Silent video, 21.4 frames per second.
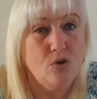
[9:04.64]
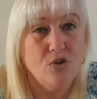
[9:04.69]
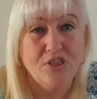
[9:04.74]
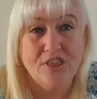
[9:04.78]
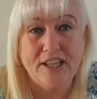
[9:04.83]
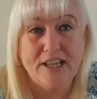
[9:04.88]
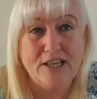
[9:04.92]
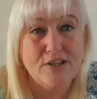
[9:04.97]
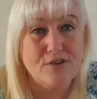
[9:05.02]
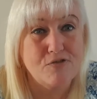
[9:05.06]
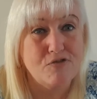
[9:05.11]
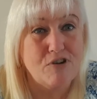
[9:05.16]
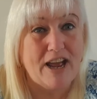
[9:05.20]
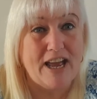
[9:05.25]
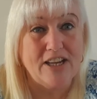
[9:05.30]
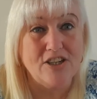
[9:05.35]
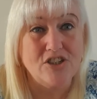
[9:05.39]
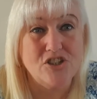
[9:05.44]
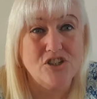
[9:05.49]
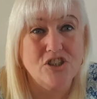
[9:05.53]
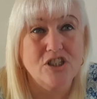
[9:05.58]
things
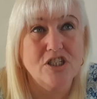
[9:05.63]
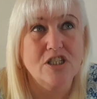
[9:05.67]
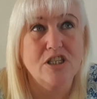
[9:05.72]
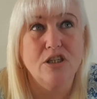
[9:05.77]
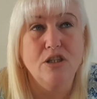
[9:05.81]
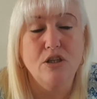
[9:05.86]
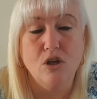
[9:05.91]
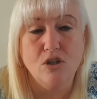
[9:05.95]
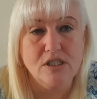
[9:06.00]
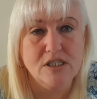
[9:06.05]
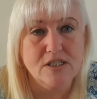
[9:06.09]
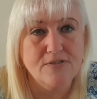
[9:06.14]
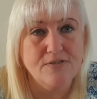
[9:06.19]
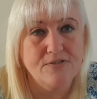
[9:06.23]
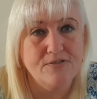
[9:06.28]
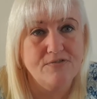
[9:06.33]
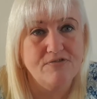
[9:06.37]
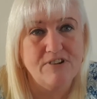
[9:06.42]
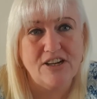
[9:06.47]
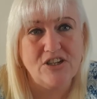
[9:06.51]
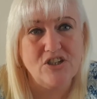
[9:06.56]
fresh. There's lots of
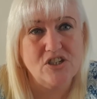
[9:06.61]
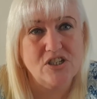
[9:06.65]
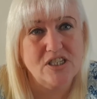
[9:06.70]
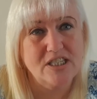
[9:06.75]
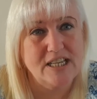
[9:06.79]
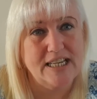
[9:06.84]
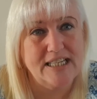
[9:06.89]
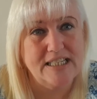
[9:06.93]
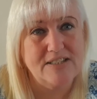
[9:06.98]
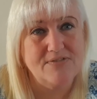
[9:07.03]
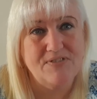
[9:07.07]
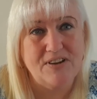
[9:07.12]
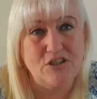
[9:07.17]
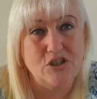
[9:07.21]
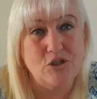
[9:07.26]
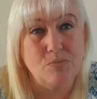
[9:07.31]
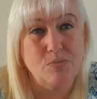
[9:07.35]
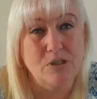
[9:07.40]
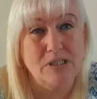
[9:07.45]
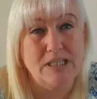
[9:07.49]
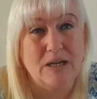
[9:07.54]
fresh, nice
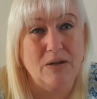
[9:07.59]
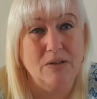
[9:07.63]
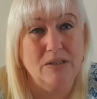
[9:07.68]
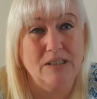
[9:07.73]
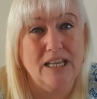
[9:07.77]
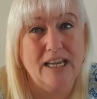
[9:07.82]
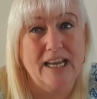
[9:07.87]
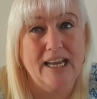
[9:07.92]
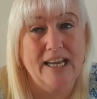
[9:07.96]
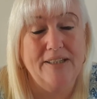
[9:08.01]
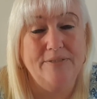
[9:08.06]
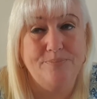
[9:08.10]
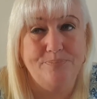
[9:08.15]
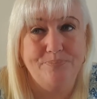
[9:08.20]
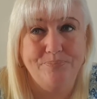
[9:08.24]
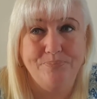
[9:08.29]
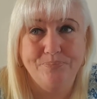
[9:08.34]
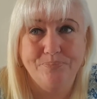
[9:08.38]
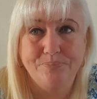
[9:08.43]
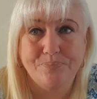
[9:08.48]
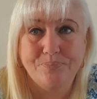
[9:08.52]
vegetables out there.
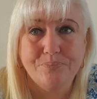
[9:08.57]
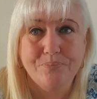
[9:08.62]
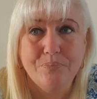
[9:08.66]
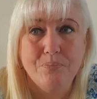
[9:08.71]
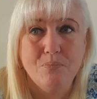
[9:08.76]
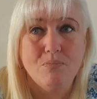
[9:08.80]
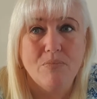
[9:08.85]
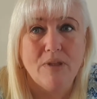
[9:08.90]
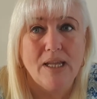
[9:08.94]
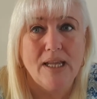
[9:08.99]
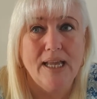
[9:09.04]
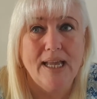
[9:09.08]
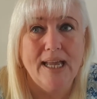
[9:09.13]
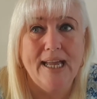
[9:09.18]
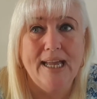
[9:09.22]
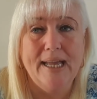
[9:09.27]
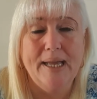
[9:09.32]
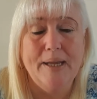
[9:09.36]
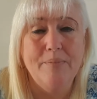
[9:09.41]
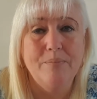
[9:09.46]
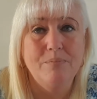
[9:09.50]

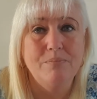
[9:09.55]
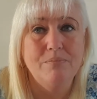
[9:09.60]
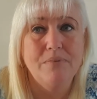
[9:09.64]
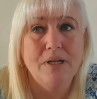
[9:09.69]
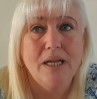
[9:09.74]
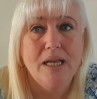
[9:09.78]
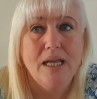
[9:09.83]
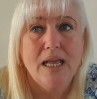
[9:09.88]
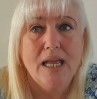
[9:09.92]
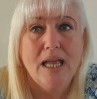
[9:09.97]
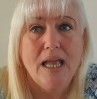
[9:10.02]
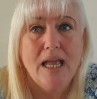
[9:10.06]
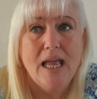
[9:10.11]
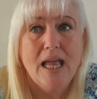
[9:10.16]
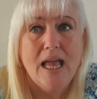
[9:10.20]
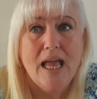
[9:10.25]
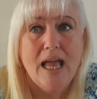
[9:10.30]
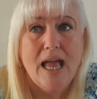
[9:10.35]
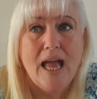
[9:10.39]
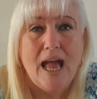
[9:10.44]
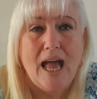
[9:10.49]
And
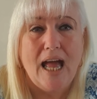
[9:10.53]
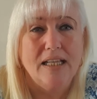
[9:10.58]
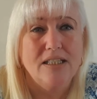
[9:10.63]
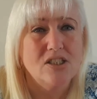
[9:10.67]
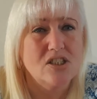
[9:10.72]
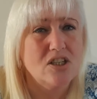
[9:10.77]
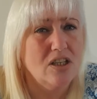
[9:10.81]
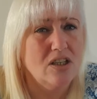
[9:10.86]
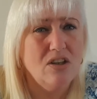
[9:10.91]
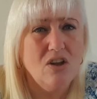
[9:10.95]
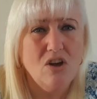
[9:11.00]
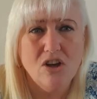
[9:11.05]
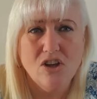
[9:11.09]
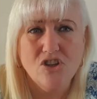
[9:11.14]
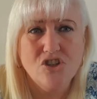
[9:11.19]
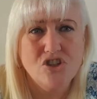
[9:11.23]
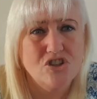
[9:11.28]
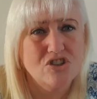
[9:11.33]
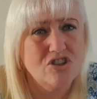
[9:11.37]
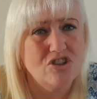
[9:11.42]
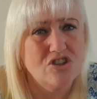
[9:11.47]
there's a lot
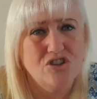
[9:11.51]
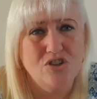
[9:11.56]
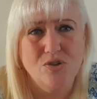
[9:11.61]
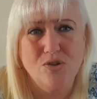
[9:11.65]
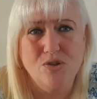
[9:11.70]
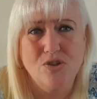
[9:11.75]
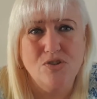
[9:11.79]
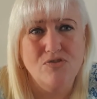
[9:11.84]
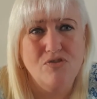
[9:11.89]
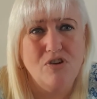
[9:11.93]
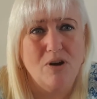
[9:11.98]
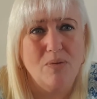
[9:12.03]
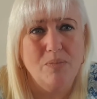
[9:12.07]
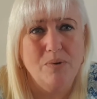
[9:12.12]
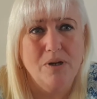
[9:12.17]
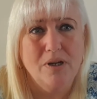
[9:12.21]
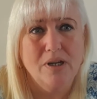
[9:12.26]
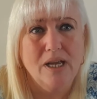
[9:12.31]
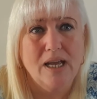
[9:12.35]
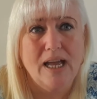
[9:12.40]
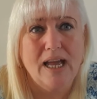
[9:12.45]
to choose from.
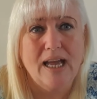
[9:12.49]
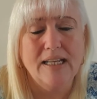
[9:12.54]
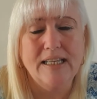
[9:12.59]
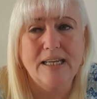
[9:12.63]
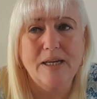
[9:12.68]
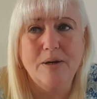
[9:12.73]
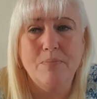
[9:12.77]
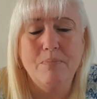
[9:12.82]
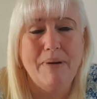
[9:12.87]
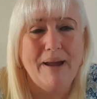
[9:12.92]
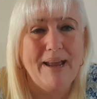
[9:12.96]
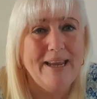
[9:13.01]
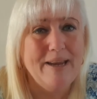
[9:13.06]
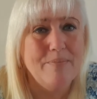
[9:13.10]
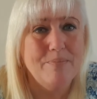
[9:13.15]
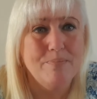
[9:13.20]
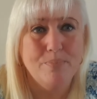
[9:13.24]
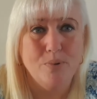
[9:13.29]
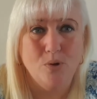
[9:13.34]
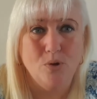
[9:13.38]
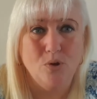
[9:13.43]
And you can buy in
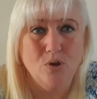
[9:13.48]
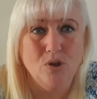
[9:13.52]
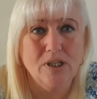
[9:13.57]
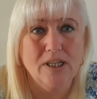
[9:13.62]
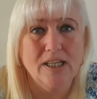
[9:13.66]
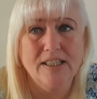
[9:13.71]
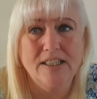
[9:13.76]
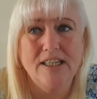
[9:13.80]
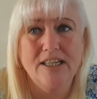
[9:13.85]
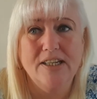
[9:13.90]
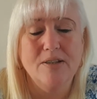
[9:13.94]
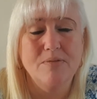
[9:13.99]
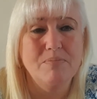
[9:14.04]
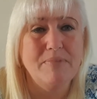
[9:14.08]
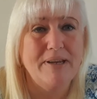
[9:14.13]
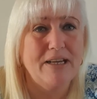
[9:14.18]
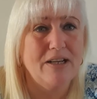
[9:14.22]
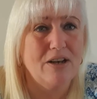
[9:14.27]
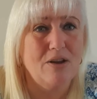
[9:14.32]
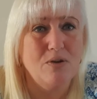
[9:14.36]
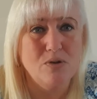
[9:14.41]
bulk and you can
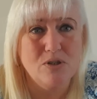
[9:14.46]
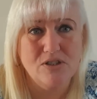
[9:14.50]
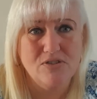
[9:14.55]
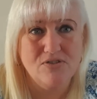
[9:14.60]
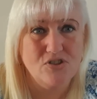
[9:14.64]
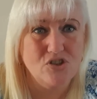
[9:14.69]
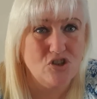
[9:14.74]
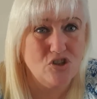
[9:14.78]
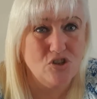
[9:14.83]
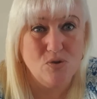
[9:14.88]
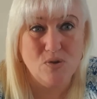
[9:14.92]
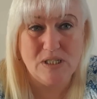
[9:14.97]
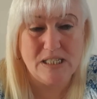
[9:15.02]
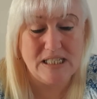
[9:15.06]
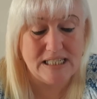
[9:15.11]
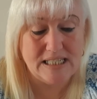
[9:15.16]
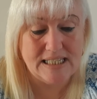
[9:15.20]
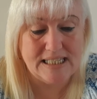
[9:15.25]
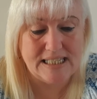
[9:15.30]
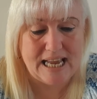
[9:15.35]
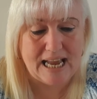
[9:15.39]
make loads of stews, as
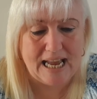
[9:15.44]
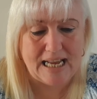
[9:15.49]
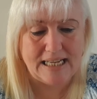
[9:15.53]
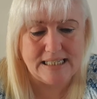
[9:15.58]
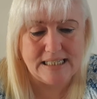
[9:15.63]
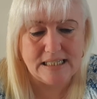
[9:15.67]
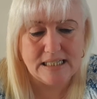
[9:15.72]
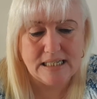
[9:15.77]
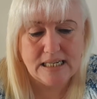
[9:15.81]
I said.